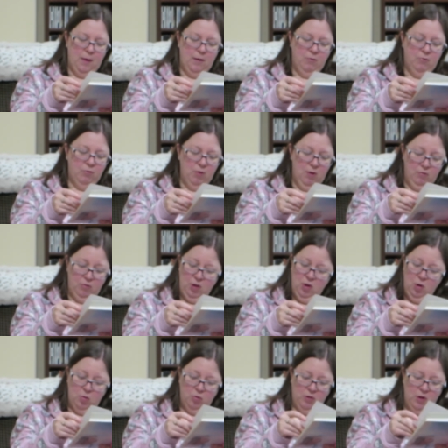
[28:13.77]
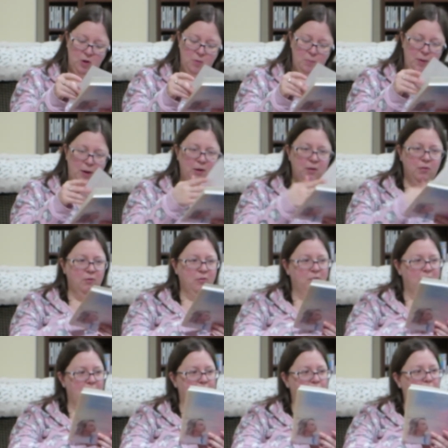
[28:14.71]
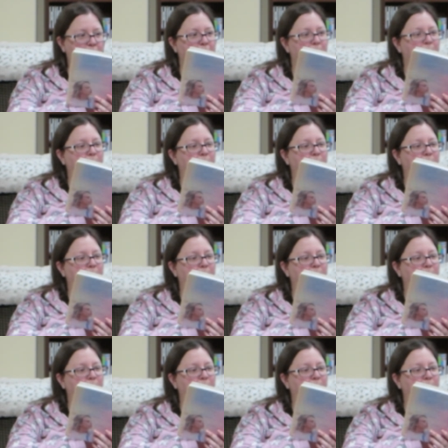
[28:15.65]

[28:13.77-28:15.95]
fluffy hotel bed and slept.